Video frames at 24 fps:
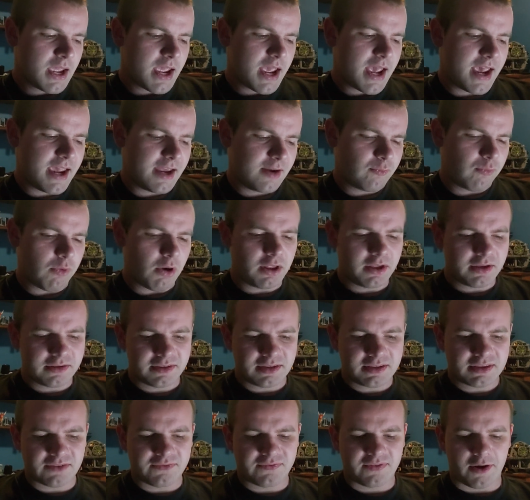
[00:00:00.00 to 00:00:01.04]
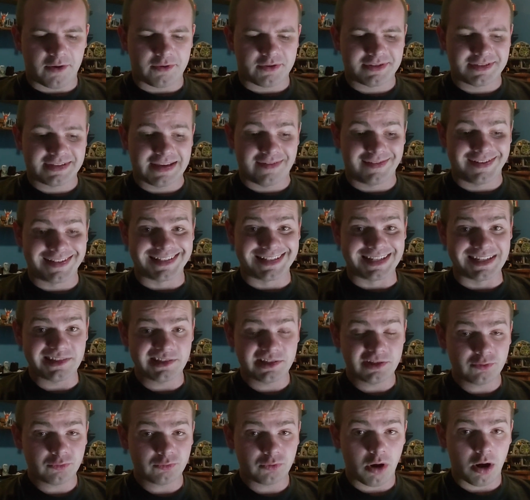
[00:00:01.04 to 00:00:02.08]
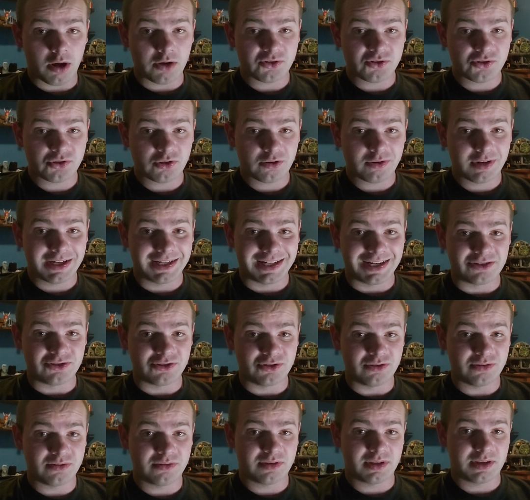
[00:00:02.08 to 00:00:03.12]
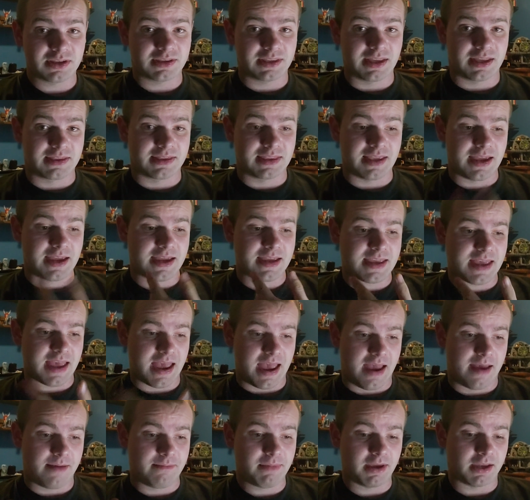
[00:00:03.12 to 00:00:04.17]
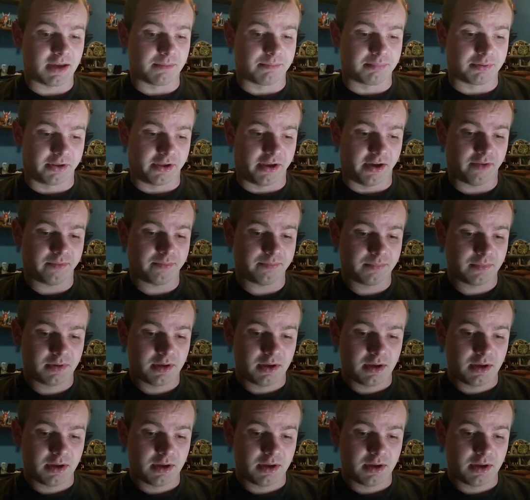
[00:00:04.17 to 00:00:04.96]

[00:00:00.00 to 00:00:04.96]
And while I think the Falcons have a decent roster, and I do think that they can make a playoff,